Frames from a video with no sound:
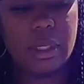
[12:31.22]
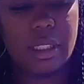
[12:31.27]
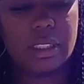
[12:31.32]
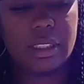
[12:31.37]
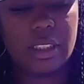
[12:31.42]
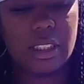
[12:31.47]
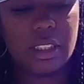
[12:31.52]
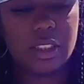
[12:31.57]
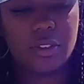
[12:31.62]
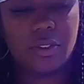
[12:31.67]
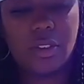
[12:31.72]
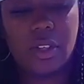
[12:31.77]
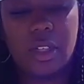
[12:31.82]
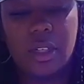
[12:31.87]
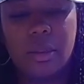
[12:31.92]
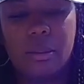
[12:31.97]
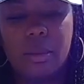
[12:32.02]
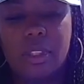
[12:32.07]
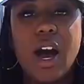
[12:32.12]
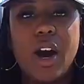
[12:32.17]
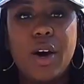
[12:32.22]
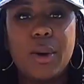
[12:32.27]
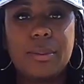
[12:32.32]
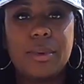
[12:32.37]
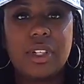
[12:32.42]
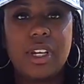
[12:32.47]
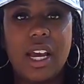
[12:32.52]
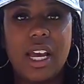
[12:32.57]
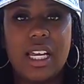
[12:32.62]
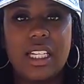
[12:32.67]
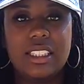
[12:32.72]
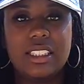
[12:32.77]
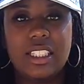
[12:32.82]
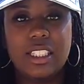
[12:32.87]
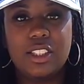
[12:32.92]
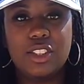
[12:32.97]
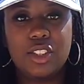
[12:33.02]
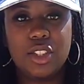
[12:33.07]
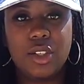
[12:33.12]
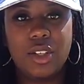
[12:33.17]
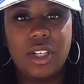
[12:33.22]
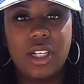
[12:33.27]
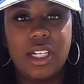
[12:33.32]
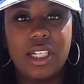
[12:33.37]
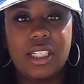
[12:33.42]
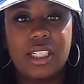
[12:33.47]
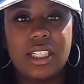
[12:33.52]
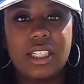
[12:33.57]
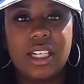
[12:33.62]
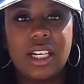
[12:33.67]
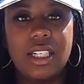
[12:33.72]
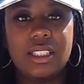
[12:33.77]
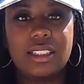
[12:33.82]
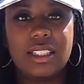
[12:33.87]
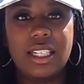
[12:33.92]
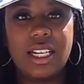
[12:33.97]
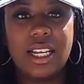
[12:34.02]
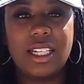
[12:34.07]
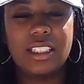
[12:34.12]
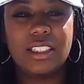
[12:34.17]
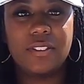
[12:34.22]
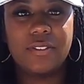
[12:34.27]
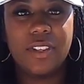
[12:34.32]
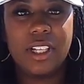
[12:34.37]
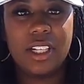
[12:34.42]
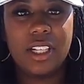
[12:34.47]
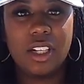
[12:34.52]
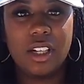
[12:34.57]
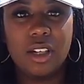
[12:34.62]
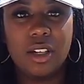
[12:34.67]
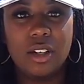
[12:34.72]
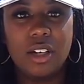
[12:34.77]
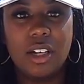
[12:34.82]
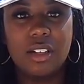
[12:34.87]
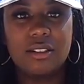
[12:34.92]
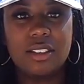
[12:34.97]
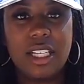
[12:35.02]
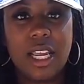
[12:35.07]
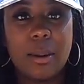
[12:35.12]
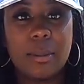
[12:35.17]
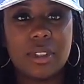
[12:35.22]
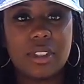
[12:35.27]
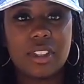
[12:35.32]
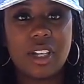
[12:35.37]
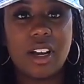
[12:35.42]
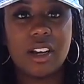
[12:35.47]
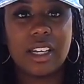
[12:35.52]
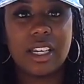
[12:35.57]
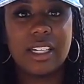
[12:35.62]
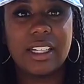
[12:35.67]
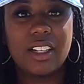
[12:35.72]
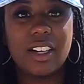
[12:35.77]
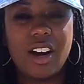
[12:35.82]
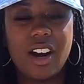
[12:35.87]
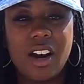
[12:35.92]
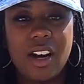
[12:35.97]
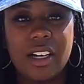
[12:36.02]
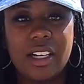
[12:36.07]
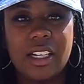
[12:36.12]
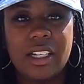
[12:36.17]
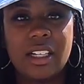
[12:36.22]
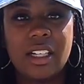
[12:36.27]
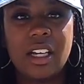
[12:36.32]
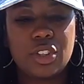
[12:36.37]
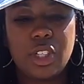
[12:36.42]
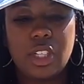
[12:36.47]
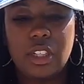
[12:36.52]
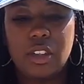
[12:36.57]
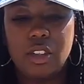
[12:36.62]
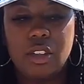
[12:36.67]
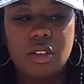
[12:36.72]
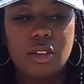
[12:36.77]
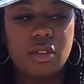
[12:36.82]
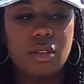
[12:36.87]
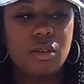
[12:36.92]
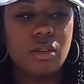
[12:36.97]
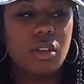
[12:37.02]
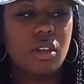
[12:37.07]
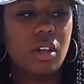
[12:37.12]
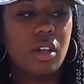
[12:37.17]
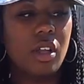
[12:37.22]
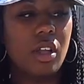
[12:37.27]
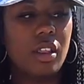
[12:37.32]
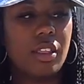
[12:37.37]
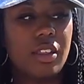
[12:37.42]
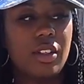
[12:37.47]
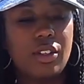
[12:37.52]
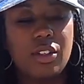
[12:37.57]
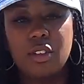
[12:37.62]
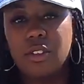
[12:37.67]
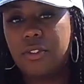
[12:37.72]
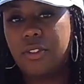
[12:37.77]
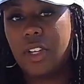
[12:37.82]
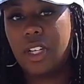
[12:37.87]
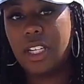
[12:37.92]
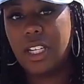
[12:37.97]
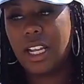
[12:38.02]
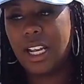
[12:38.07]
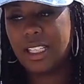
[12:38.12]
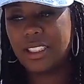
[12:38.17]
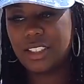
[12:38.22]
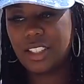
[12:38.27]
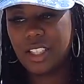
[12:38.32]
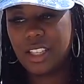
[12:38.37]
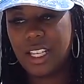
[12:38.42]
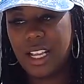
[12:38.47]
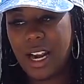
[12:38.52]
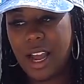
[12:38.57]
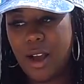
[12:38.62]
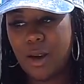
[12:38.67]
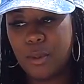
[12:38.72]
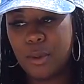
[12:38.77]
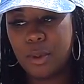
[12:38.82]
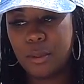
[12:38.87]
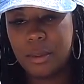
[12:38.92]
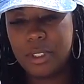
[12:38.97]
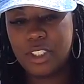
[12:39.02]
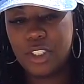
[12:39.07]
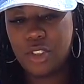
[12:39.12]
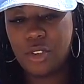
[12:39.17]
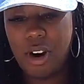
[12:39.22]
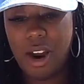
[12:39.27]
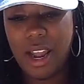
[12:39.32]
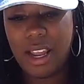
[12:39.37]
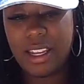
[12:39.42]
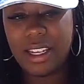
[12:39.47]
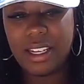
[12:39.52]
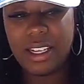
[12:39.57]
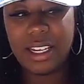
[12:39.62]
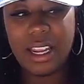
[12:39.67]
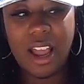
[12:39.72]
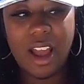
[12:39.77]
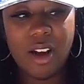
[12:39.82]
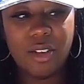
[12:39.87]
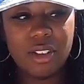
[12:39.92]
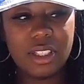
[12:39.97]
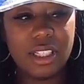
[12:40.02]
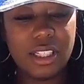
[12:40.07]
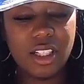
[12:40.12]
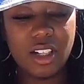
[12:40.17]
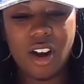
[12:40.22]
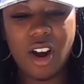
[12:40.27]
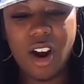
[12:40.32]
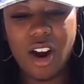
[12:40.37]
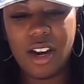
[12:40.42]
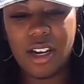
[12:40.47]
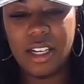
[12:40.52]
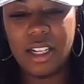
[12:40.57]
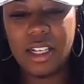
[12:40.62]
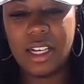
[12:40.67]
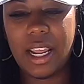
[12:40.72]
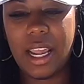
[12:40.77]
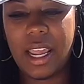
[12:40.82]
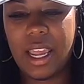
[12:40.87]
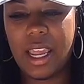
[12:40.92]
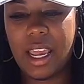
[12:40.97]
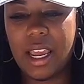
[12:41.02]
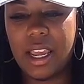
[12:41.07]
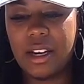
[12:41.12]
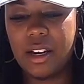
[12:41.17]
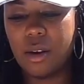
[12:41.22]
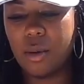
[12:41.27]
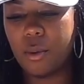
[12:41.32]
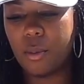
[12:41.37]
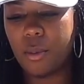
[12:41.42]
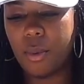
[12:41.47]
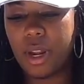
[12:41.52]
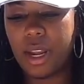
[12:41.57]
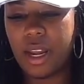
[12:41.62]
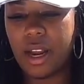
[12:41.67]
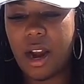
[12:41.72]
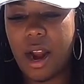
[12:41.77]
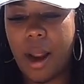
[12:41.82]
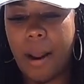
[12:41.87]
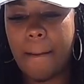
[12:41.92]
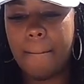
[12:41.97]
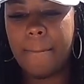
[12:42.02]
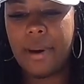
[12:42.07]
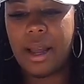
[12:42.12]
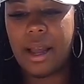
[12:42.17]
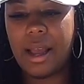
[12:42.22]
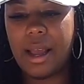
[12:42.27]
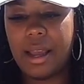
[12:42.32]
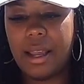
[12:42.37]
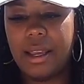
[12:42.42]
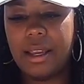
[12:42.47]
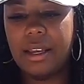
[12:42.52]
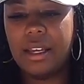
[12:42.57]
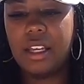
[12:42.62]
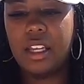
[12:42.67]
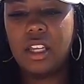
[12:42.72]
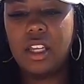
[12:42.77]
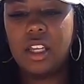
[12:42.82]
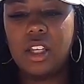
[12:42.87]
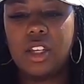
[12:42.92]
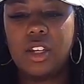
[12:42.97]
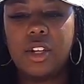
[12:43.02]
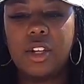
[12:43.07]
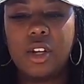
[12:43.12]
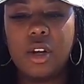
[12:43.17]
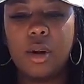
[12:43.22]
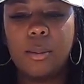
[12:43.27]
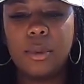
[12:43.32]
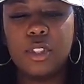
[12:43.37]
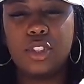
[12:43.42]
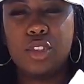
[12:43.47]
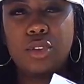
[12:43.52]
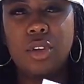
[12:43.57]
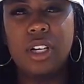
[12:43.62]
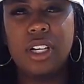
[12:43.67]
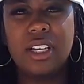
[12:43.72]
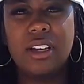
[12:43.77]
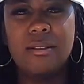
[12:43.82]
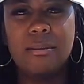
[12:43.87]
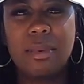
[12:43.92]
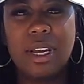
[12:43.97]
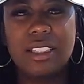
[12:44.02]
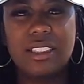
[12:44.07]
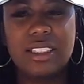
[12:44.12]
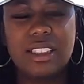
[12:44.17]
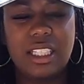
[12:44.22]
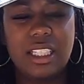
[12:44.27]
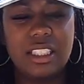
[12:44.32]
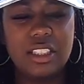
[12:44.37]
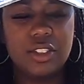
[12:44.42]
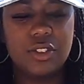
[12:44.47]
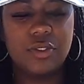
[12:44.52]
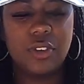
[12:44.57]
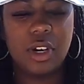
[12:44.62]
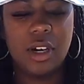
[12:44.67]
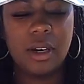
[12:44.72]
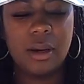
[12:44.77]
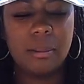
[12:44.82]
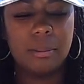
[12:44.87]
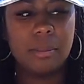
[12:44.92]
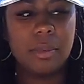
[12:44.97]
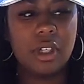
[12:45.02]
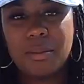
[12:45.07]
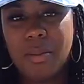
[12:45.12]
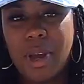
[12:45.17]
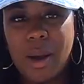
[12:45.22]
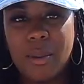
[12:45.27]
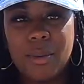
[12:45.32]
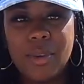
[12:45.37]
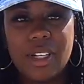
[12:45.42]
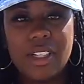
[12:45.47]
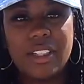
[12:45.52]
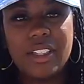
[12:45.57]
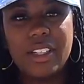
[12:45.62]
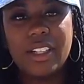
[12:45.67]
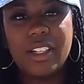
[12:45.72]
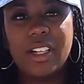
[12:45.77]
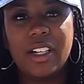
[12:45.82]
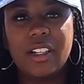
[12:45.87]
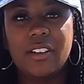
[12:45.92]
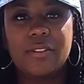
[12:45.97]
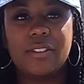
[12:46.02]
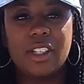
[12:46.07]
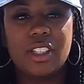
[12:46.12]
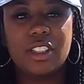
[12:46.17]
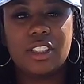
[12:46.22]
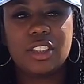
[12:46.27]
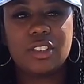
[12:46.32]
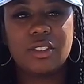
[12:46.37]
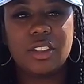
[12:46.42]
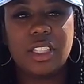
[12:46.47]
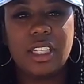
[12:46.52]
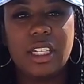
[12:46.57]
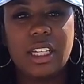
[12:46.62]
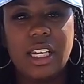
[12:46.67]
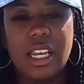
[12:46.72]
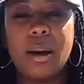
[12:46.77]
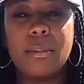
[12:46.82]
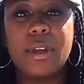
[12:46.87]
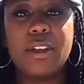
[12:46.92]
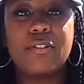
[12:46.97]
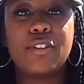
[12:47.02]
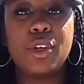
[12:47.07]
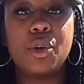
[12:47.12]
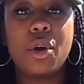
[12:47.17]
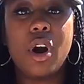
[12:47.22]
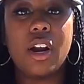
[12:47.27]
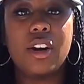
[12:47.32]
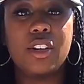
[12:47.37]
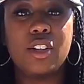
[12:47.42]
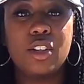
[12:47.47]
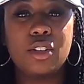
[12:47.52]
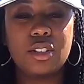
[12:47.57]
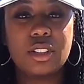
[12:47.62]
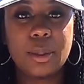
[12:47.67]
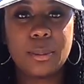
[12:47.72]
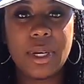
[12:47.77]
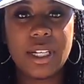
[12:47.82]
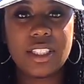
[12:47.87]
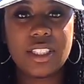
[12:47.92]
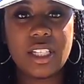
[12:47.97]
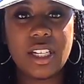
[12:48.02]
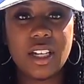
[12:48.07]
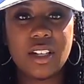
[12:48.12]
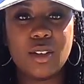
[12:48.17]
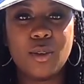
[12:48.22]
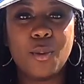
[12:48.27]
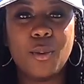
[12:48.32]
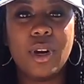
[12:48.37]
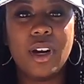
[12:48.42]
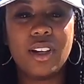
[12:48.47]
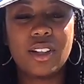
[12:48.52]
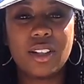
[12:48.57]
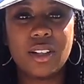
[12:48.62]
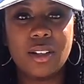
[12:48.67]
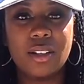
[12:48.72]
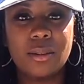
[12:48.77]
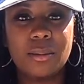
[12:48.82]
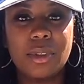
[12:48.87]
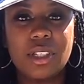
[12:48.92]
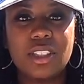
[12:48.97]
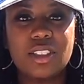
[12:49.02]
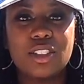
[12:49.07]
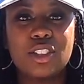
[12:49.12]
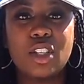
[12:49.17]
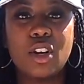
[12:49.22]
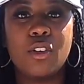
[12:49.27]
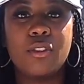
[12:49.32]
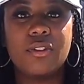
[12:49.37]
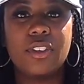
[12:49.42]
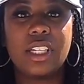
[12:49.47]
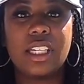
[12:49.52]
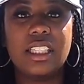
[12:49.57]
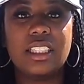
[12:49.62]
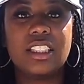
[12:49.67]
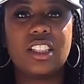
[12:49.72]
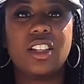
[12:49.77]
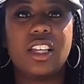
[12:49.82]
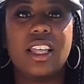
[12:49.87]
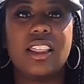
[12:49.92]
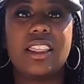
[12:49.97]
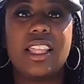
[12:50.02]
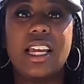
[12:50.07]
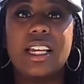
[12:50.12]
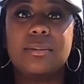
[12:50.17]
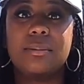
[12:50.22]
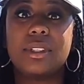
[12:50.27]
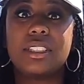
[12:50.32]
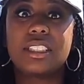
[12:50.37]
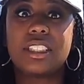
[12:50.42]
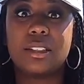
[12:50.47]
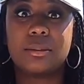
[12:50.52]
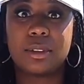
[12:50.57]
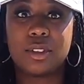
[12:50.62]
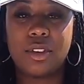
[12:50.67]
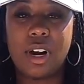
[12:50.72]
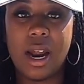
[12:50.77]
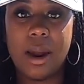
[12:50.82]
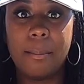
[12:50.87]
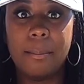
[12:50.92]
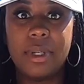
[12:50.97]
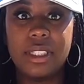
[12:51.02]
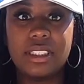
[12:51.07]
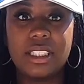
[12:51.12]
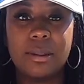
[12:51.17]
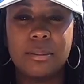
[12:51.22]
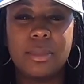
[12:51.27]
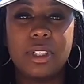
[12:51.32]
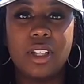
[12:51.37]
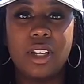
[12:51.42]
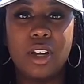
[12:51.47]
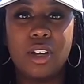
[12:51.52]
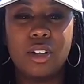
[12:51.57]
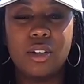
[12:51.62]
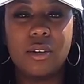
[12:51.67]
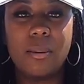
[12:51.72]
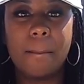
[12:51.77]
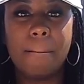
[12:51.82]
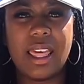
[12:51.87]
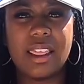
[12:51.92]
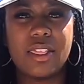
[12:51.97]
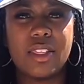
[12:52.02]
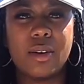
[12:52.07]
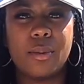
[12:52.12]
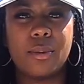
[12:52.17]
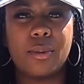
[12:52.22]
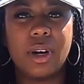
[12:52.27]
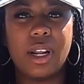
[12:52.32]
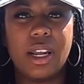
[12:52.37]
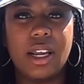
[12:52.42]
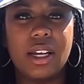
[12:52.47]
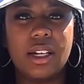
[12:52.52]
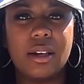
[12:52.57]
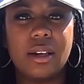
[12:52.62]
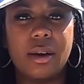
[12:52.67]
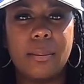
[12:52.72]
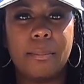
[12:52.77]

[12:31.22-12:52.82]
my seeds from. I hope you guys enjoyed today's video of Table Talk in the Garden, showing you the new fertilizer that I will be trying out in the garden and where I buy, you know, majority of my seeds from. My 1-year anniversary. If you are new to my channel, welcome. Don't forget to hit that subscribe button below and the red